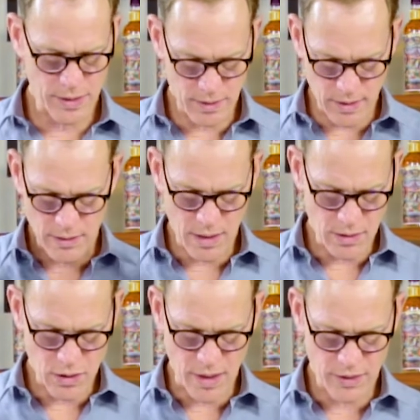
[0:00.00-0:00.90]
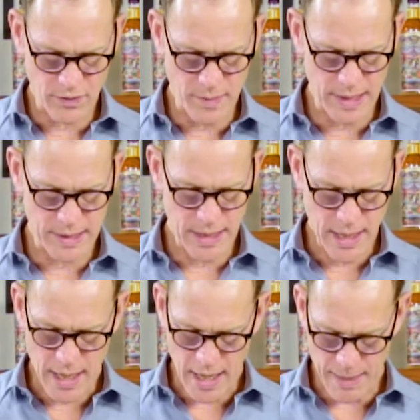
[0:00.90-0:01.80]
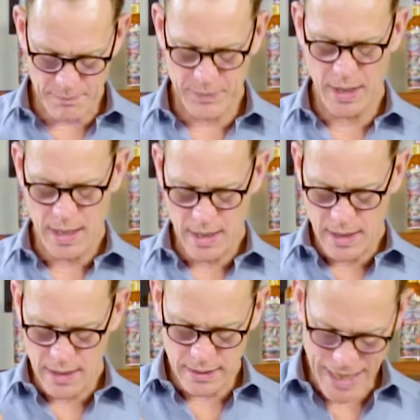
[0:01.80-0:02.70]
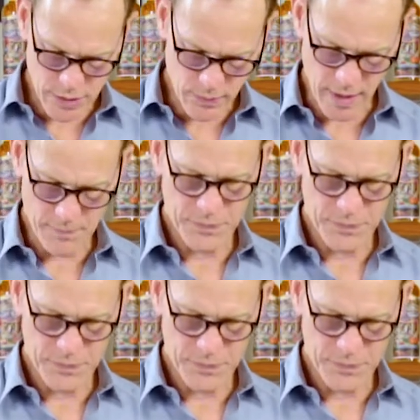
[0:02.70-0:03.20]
and thoughts from us. Glassware.